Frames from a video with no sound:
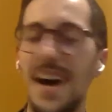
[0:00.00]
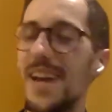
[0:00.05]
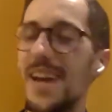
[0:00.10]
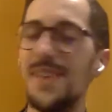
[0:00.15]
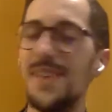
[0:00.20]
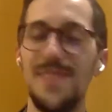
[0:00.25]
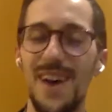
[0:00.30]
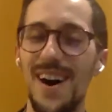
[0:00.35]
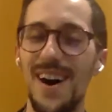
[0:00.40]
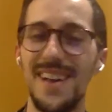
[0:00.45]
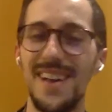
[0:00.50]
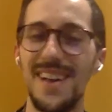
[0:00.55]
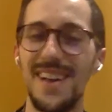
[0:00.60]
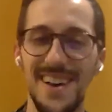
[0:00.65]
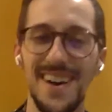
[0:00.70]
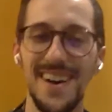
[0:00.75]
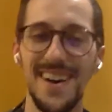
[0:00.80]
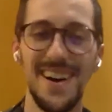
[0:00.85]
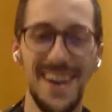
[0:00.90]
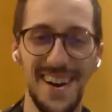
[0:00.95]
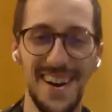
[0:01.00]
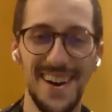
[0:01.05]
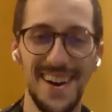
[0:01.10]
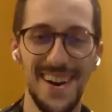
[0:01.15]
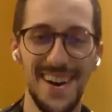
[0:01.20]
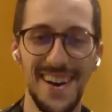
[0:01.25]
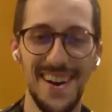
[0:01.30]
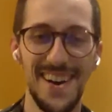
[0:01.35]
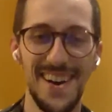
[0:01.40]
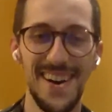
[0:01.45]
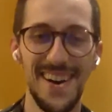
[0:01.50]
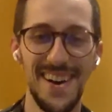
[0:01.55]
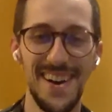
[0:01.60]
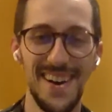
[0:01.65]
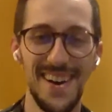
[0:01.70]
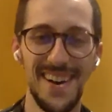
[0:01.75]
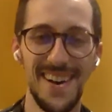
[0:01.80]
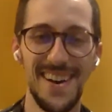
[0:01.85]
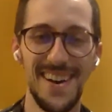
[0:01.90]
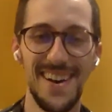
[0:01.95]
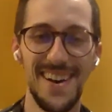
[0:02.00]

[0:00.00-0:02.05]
Okay, well, you should look it up.